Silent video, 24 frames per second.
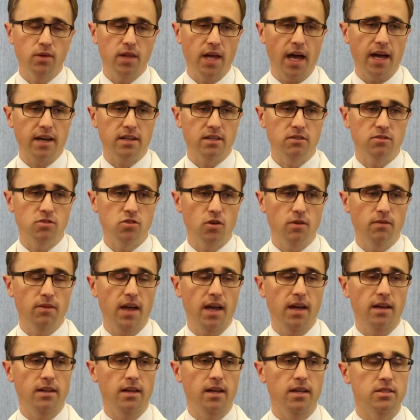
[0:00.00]
with active
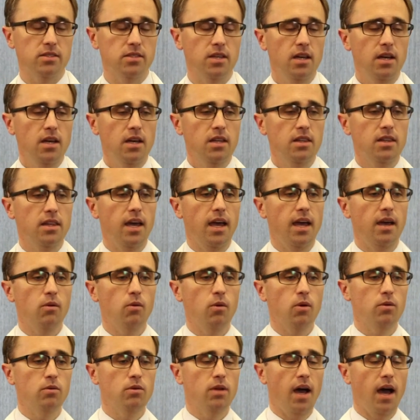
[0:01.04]
surveillance, they
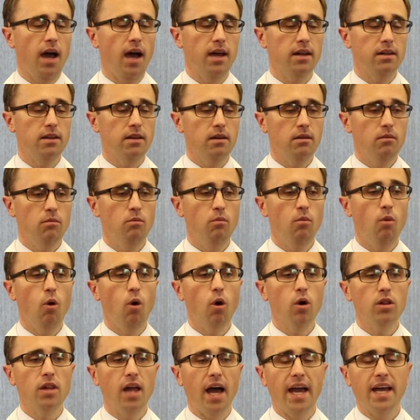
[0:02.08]
were not
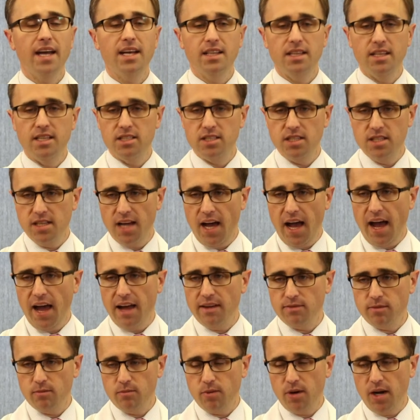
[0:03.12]
more likely to
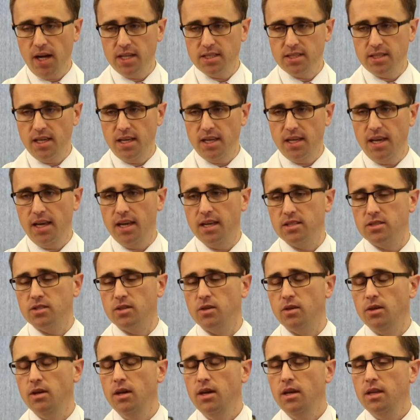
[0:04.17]
die from prostate
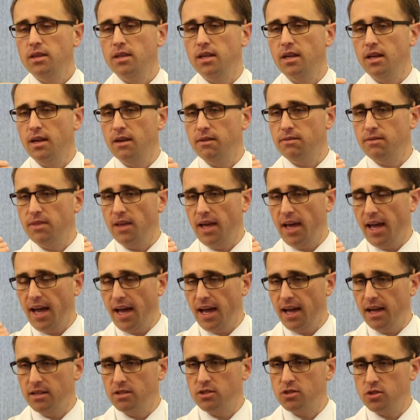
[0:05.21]
cancer than if they
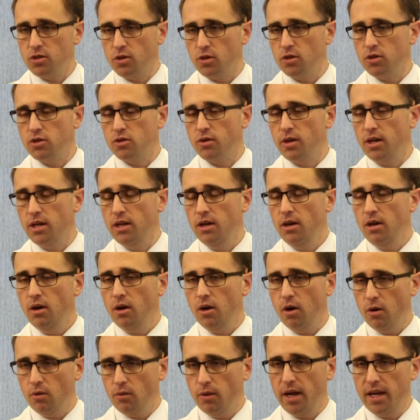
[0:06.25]
had surgery
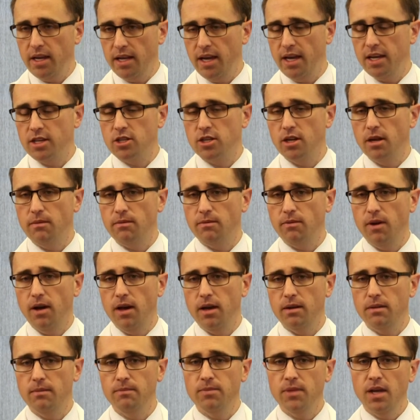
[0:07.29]
or radiation up
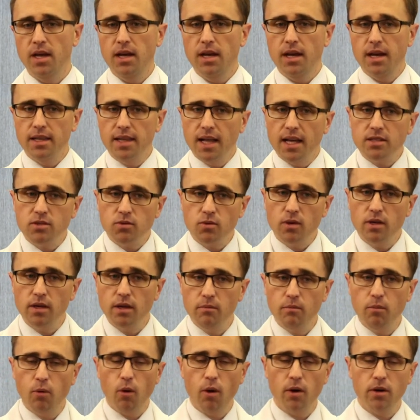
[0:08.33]
front. And that's really
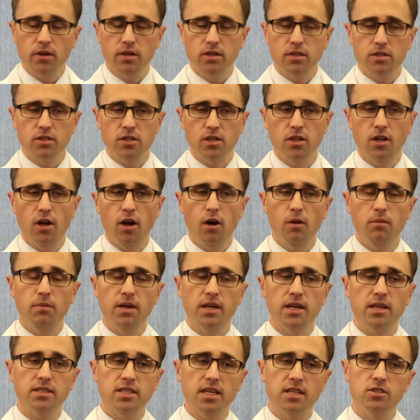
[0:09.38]
important to know
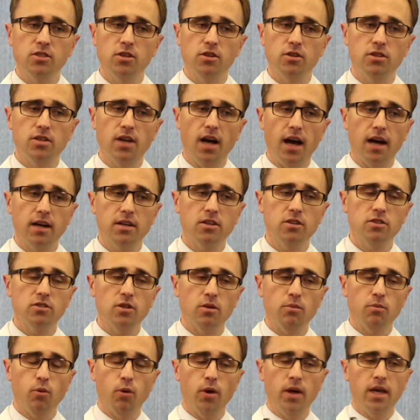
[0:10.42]
because as your doctors
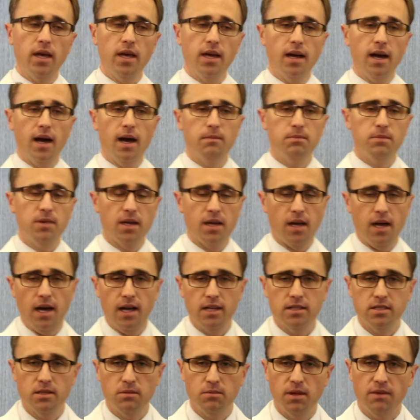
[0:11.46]
are bringing up the
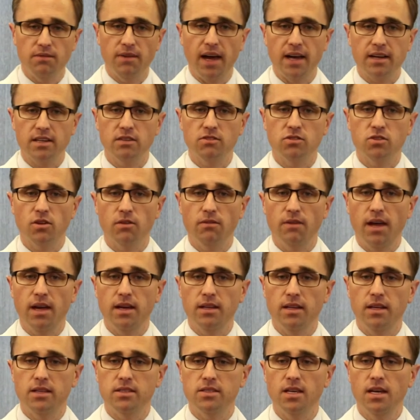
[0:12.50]
concept of active
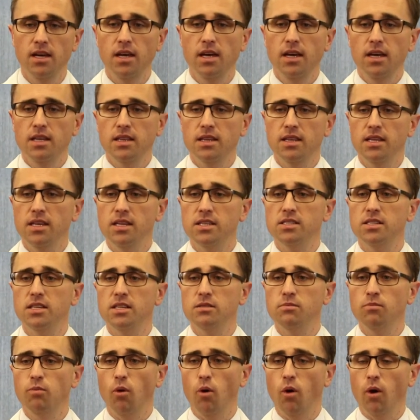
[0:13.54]
surveillance, this
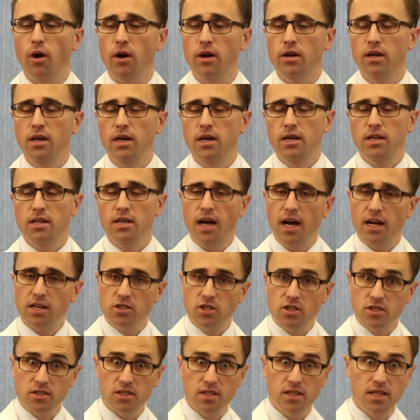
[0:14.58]
is born not
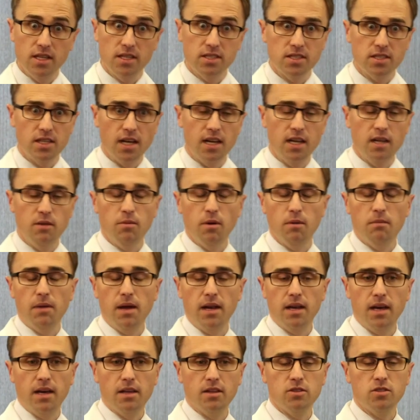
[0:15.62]
just in this study, but
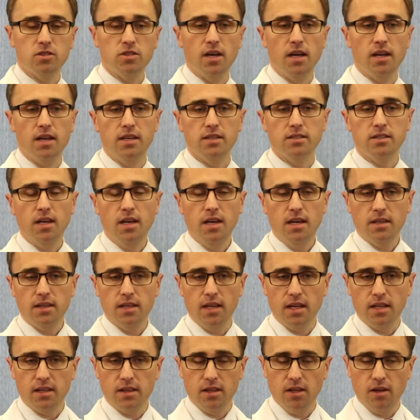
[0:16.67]
many other studies
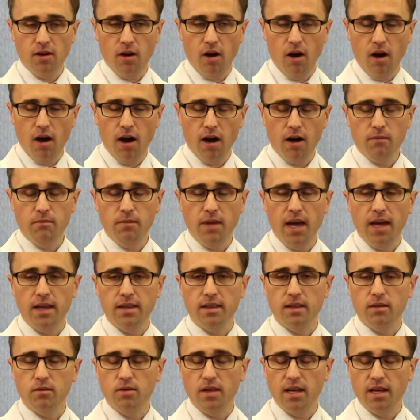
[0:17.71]
that there are
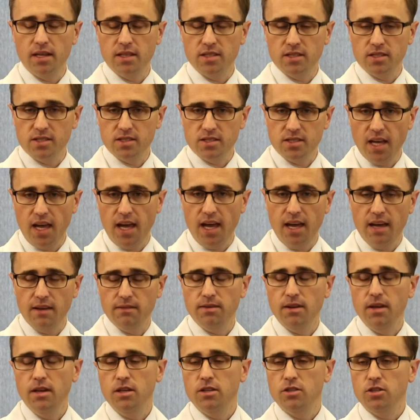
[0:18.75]
men that it's
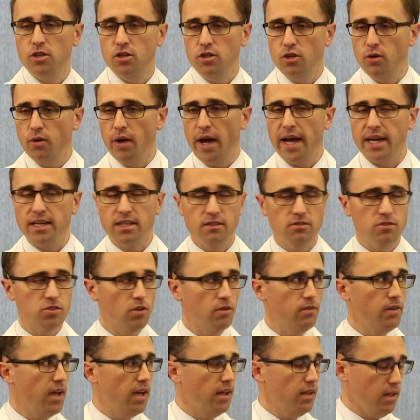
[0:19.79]
safe to do active
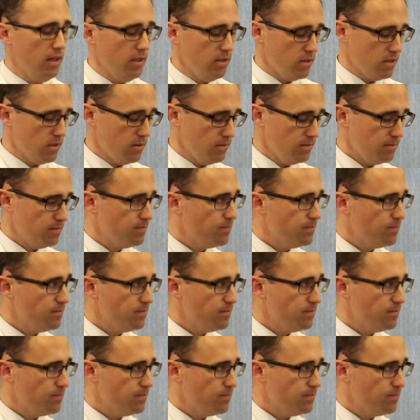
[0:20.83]
surveillance.